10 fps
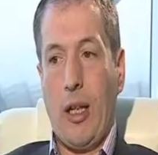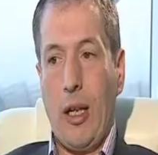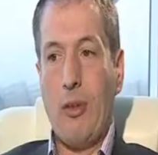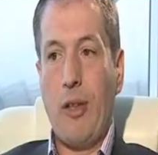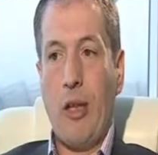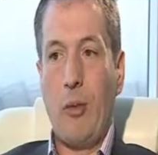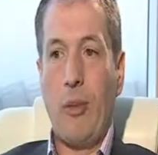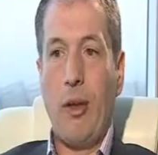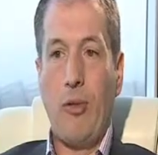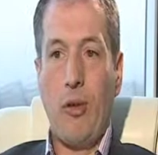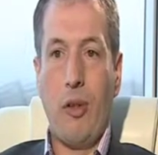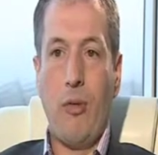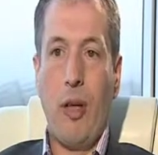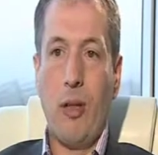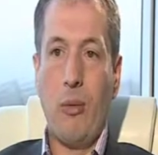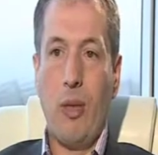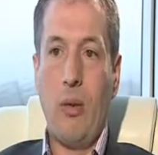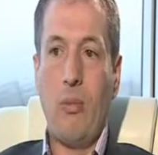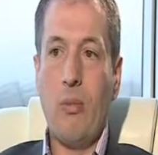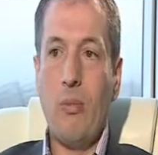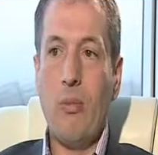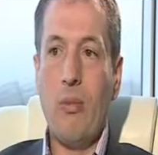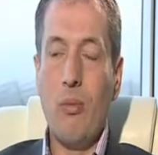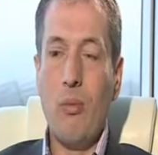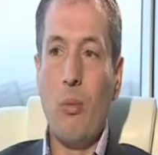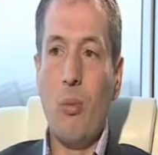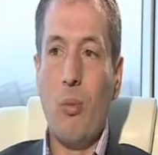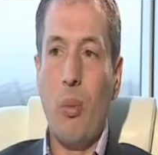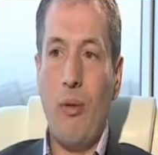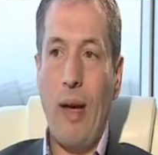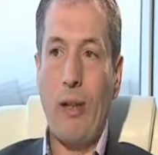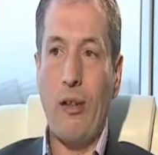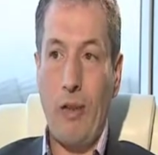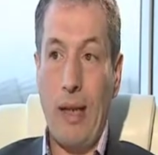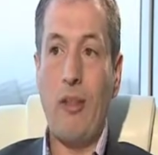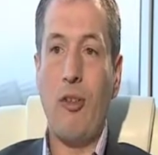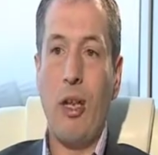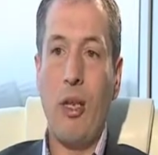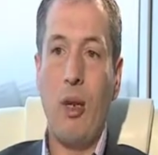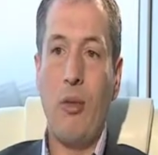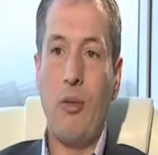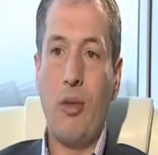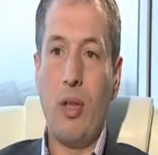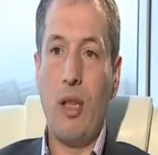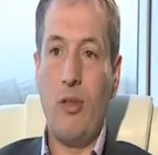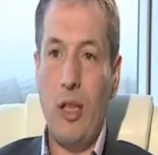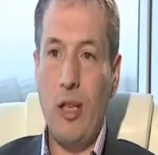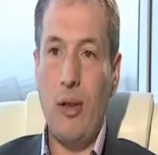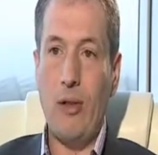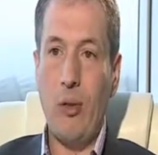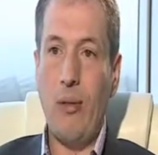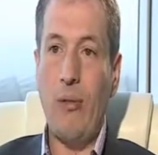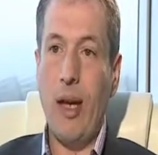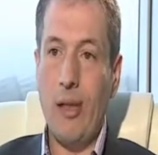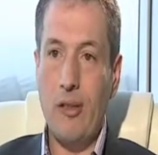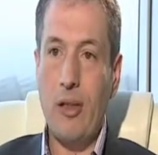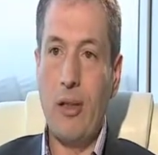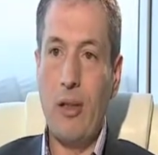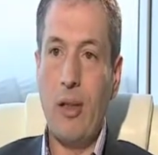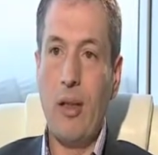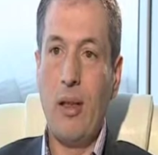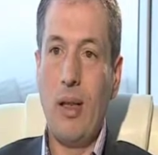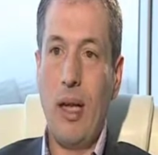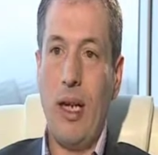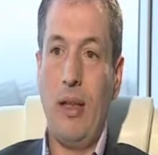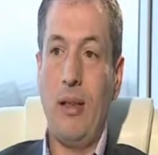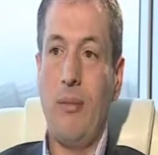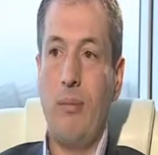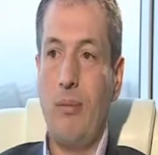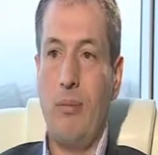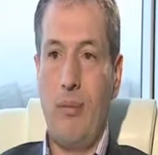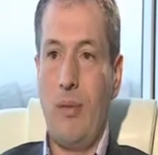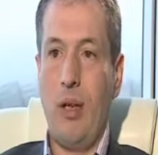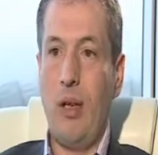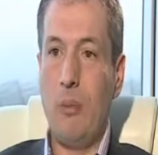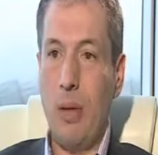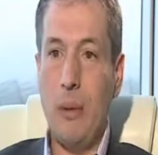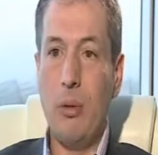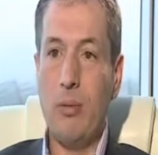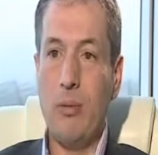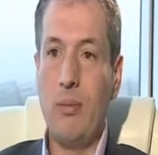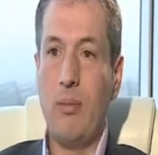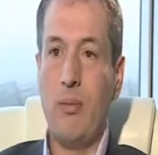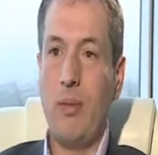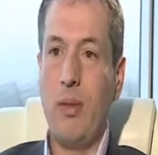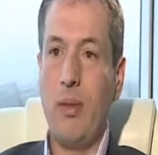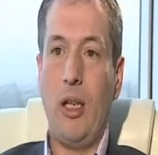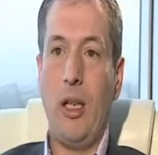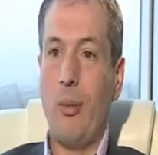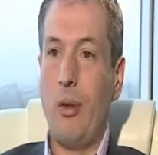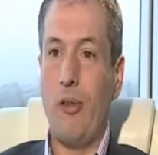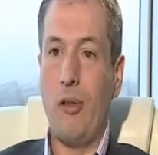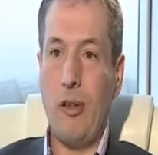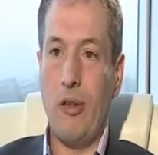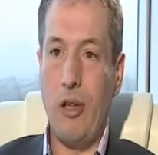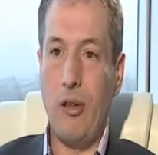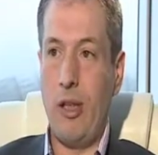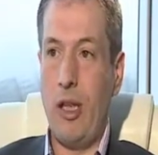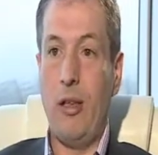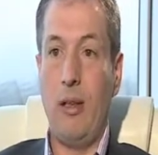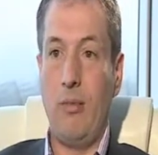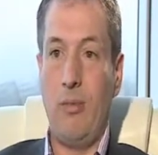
another tangible measure is the fact that we've had a strategy of continuing to invest in people, in our processes, in